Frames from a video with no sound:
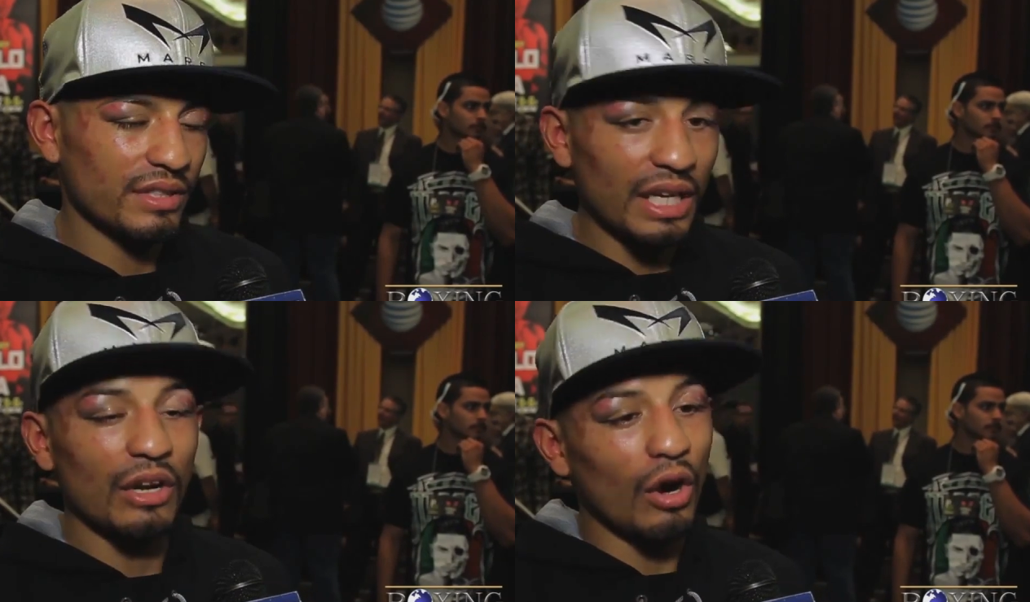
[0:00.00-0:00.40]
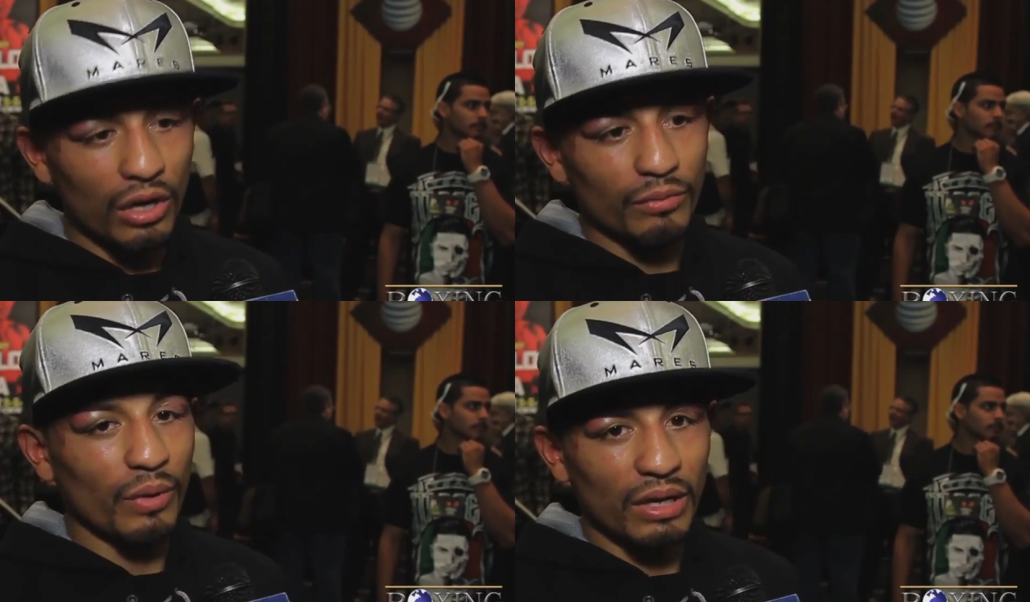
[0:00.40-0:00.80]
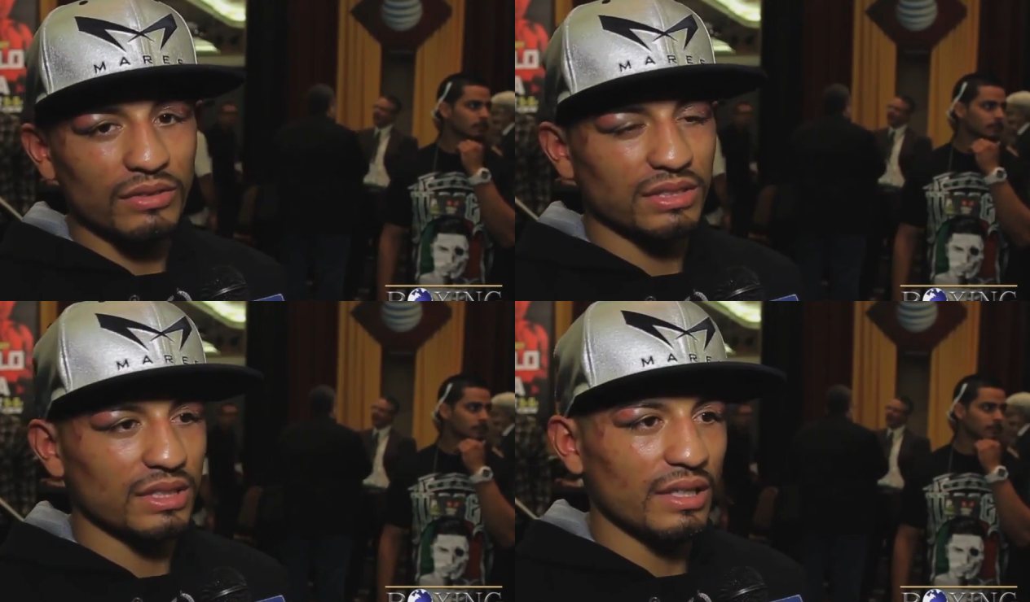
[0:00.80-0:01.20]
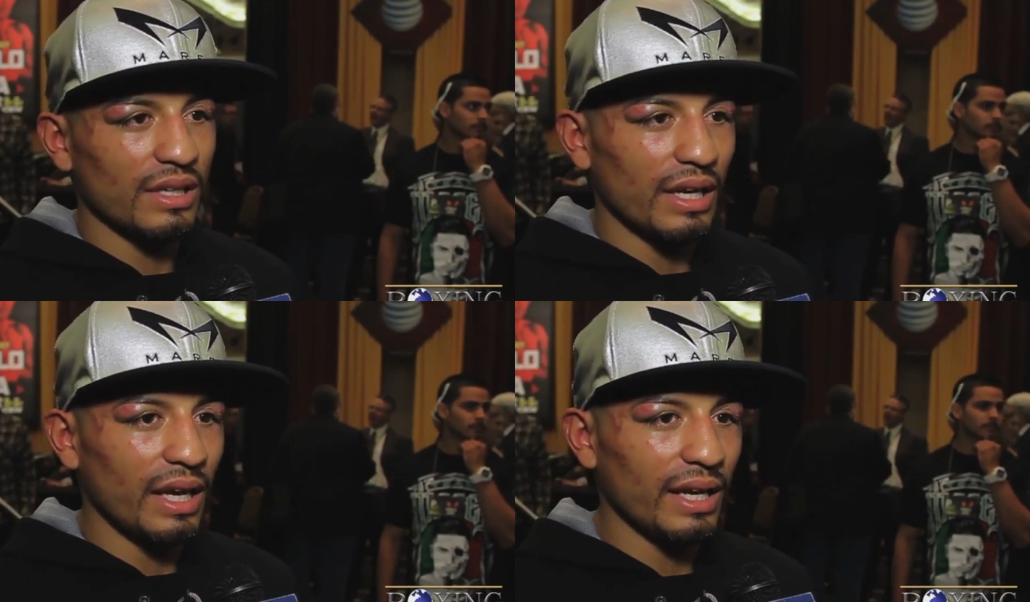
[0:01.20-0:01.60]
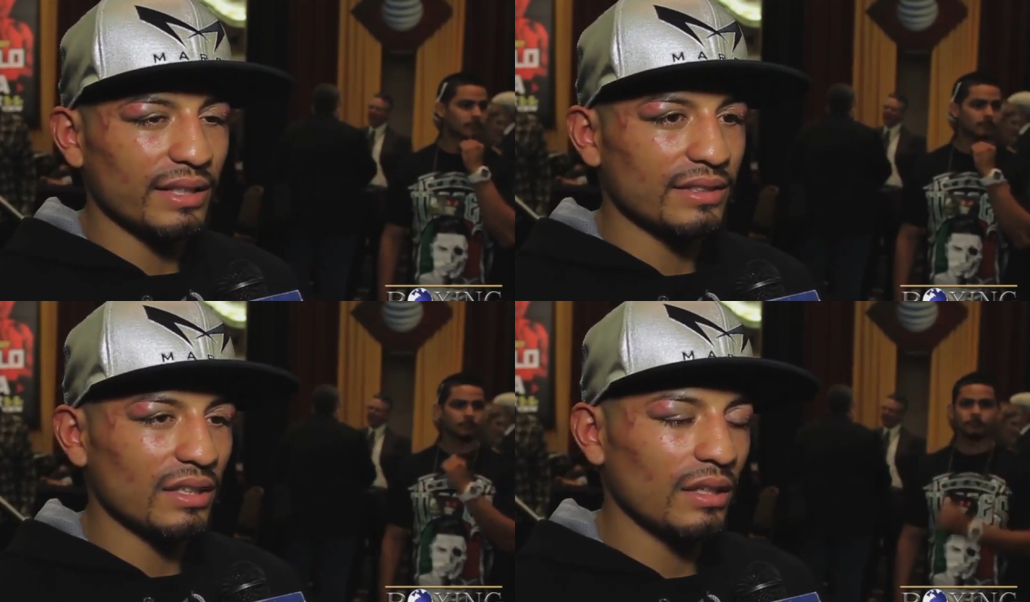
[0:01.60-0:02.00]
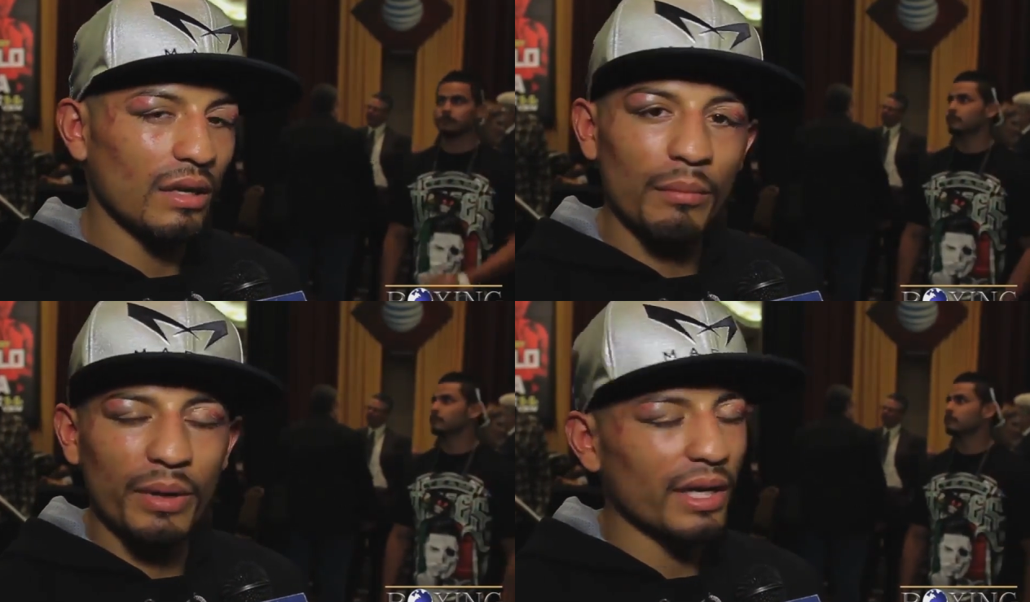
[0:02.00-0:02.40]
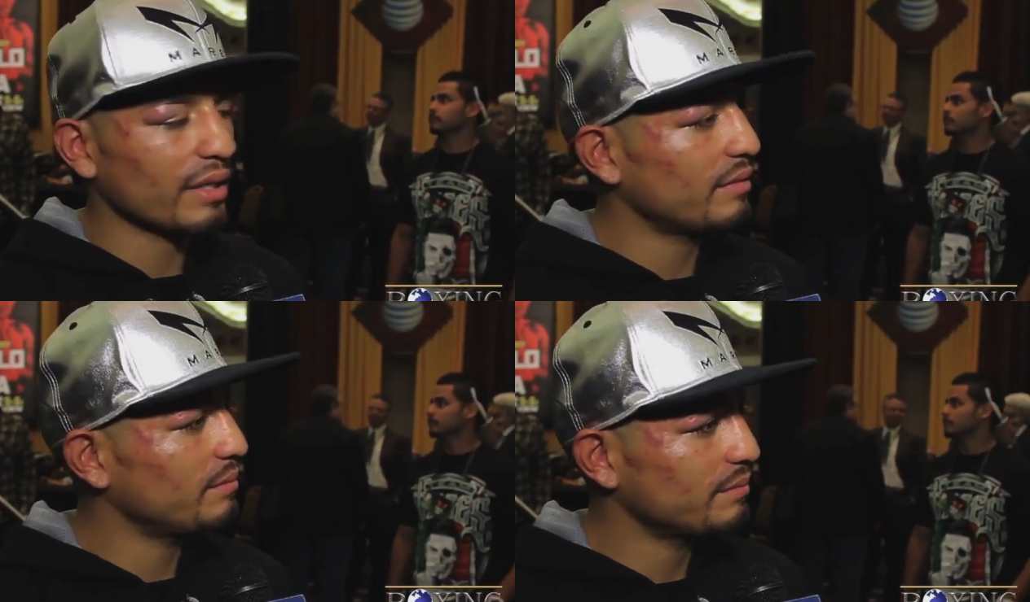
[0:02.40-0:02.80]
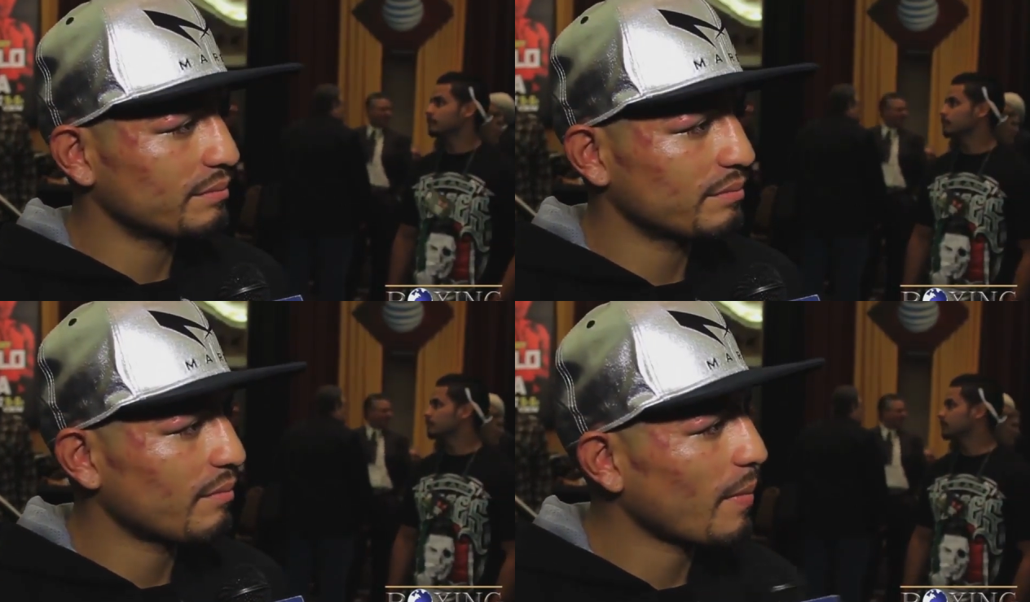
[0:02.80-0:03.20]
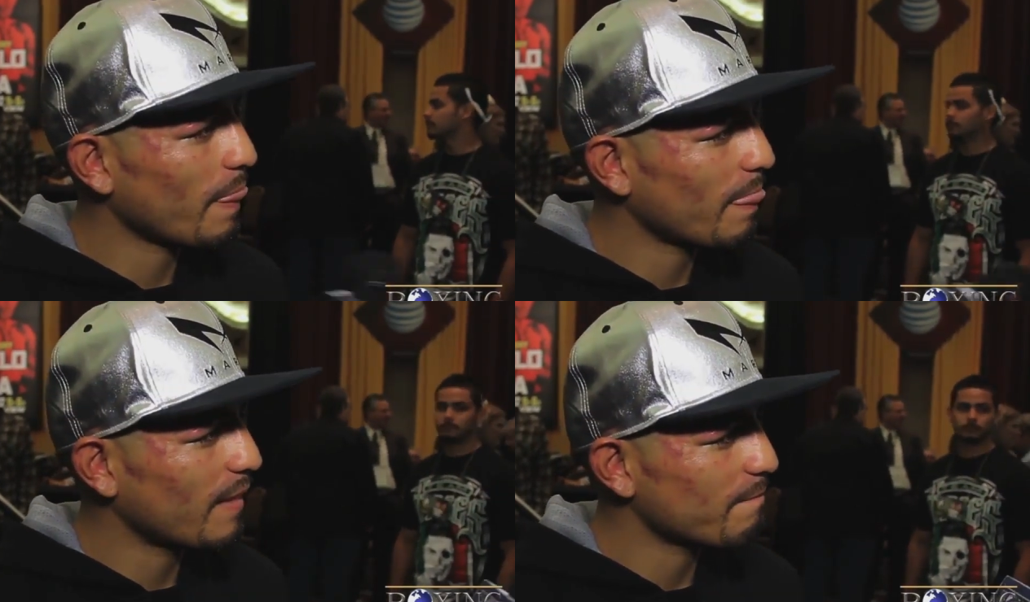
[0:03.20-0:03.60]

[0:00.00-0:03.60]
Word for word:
Speaker 1: 10 hard rounds, and uh, I'm back. I was going to